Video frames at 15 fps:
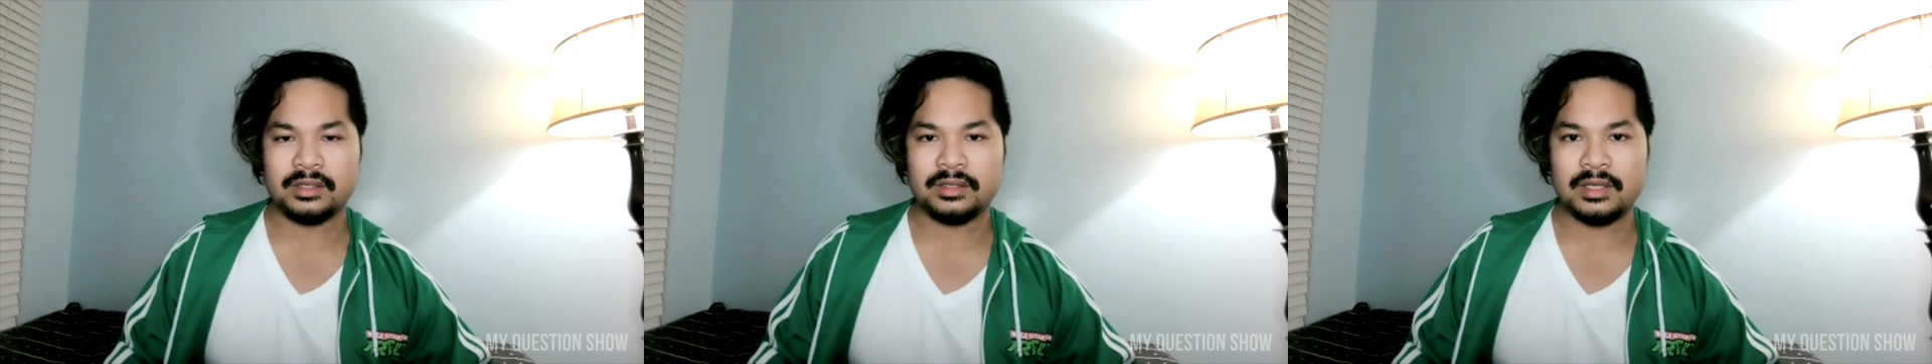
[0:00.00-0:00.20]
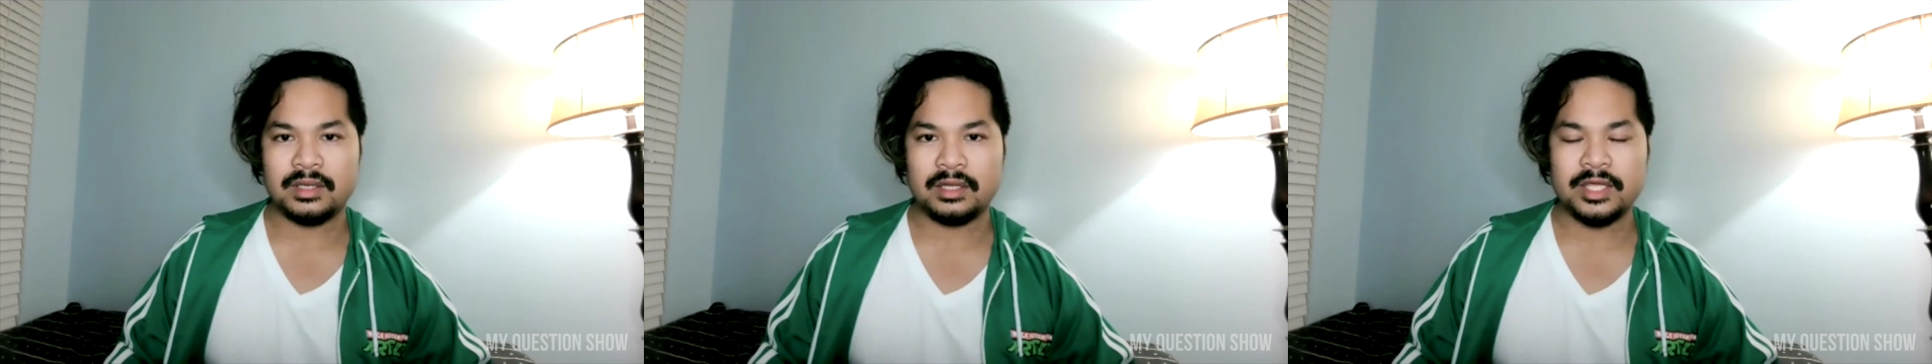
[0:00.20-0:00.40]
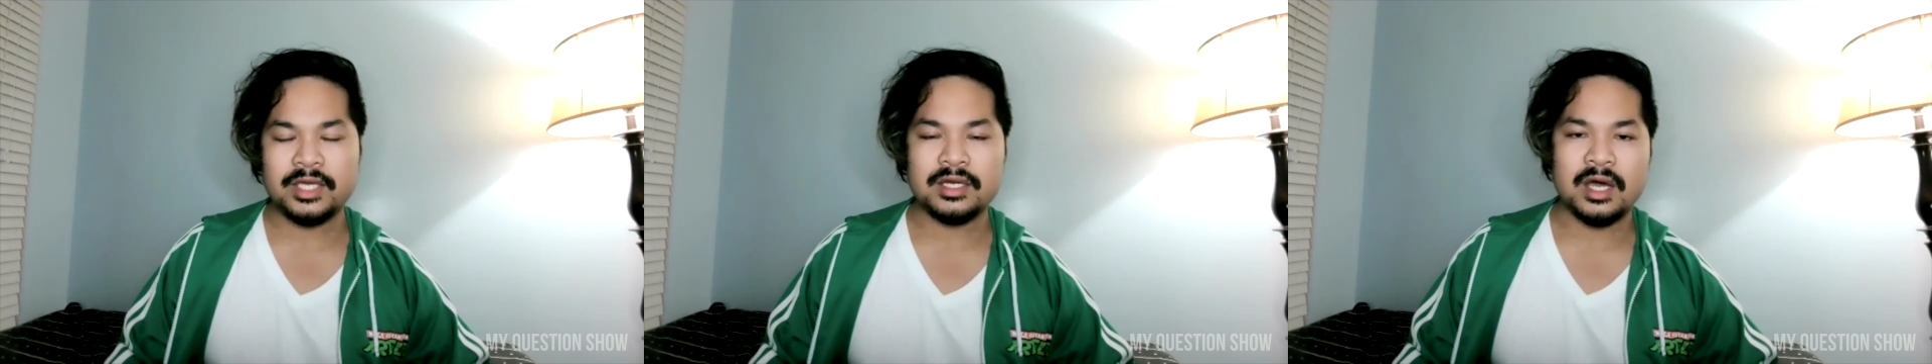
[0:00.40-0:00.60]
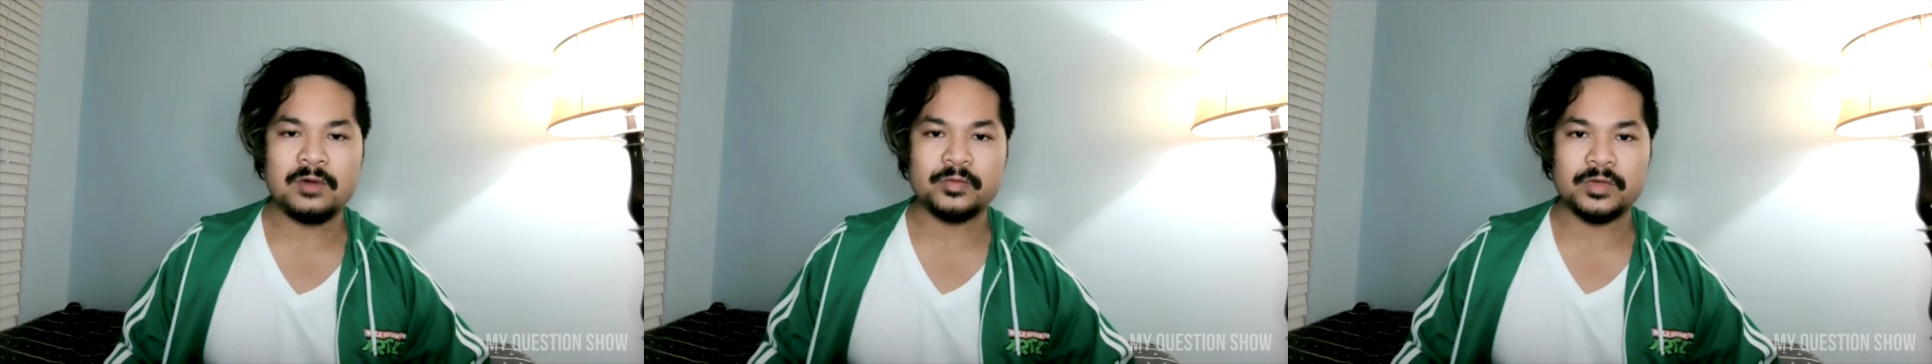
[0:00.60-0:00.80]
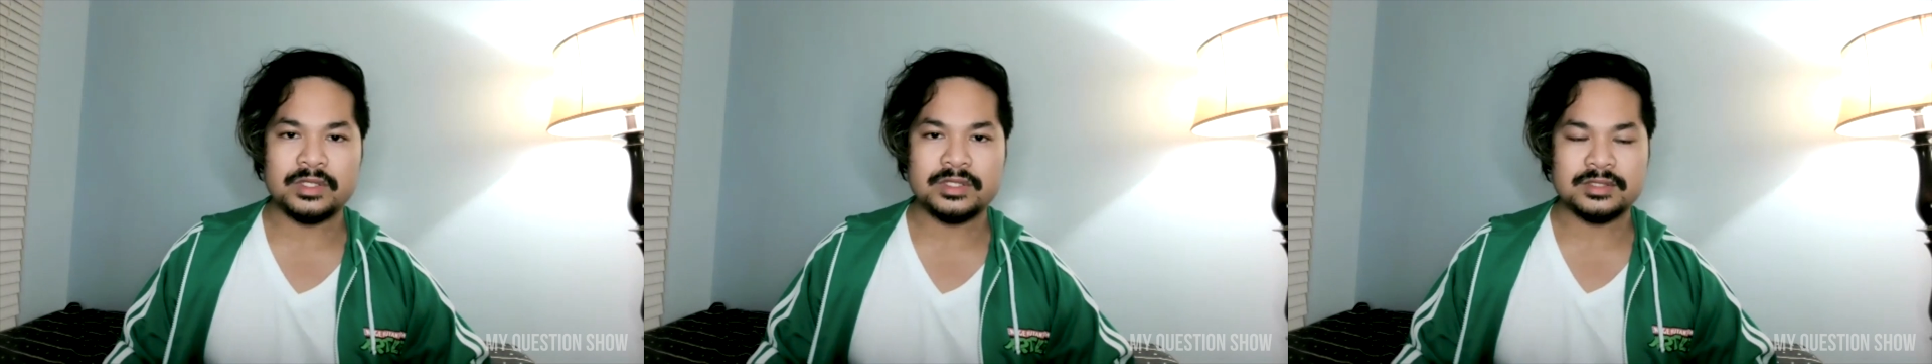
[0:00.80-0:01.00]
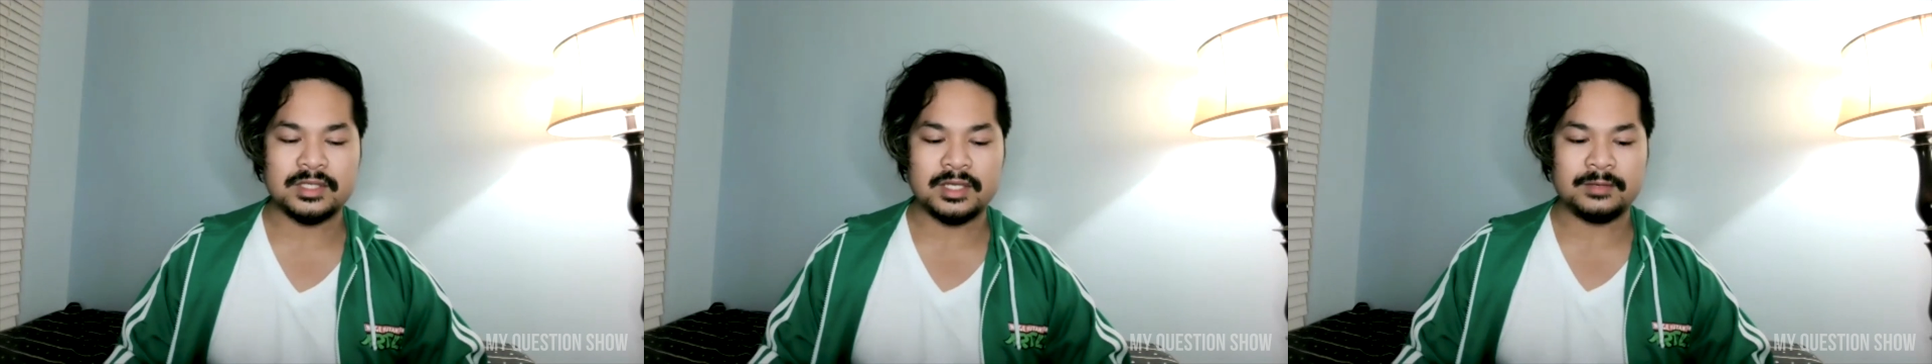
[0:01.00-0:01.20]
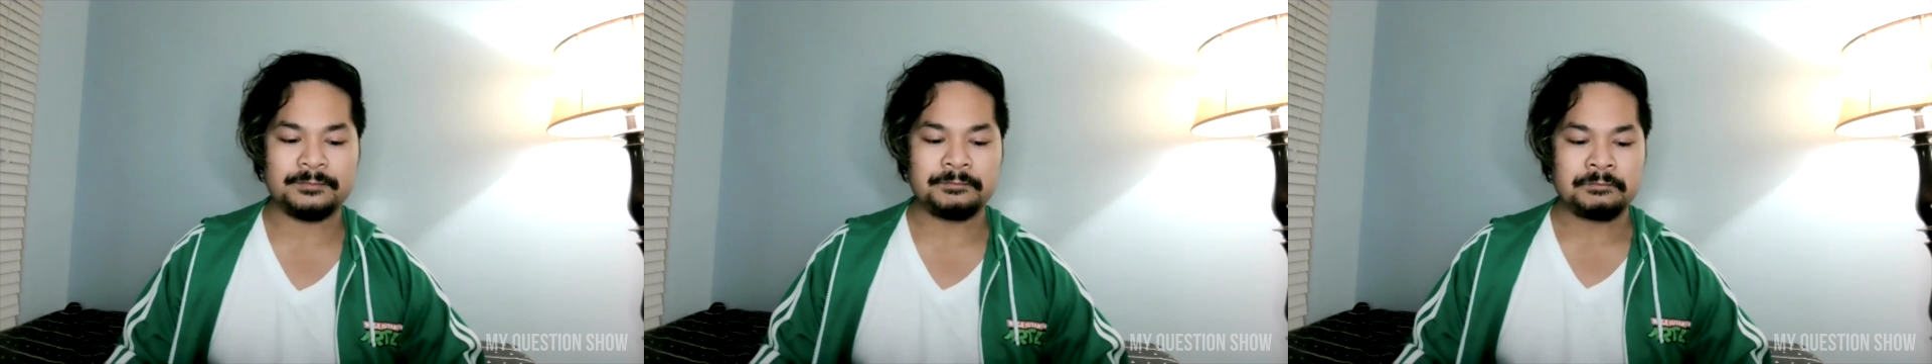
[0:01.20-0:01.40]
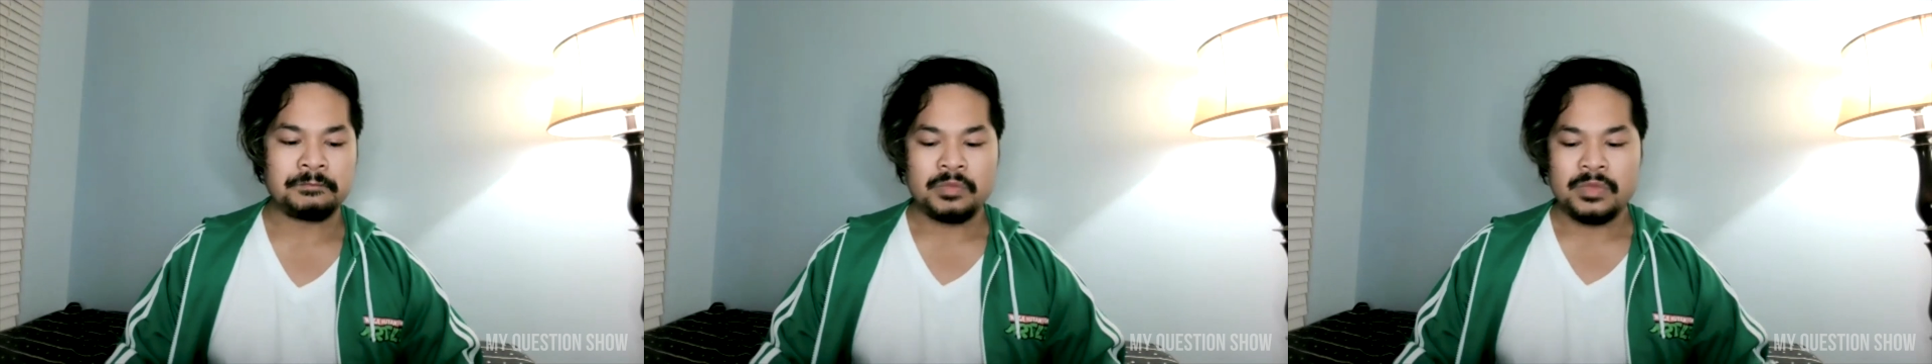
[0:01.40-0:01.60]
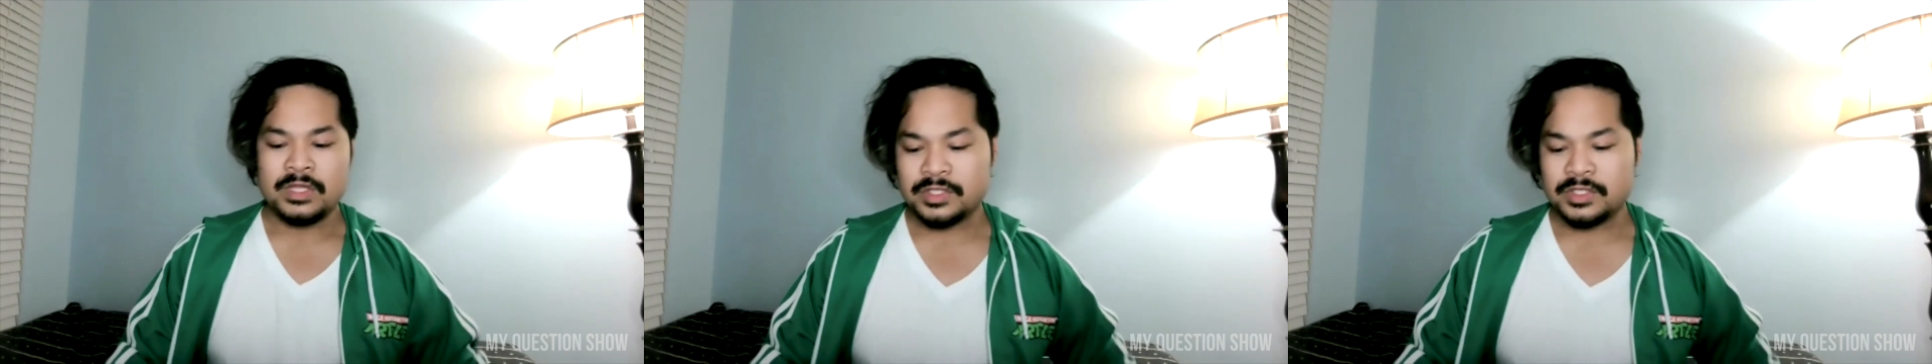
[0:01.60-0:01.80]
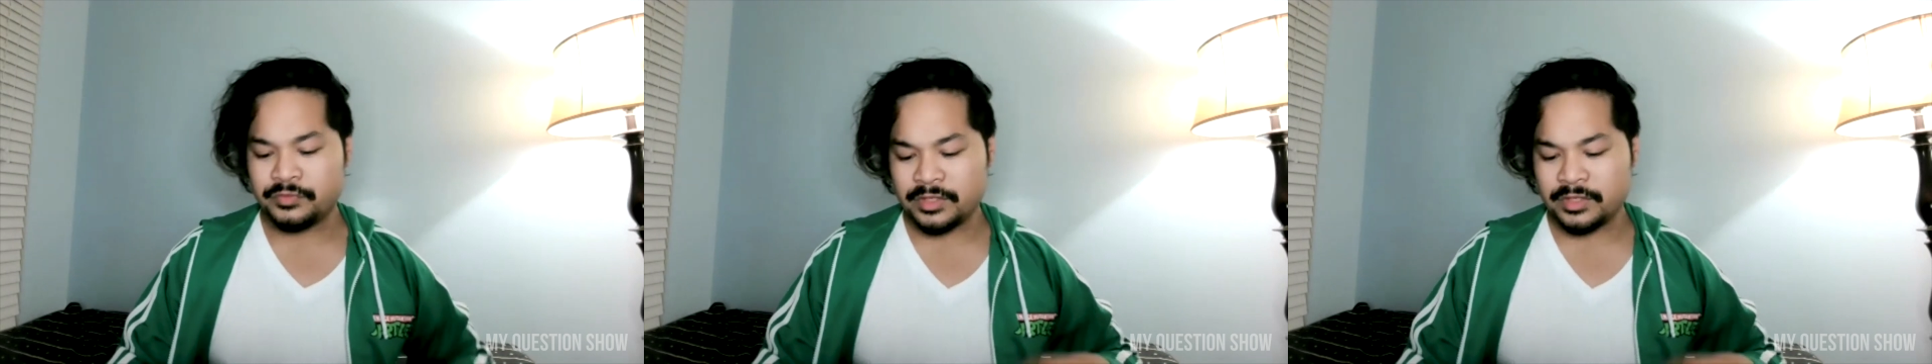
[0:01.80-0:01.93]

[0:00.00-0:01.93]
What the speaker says: LA conference? And so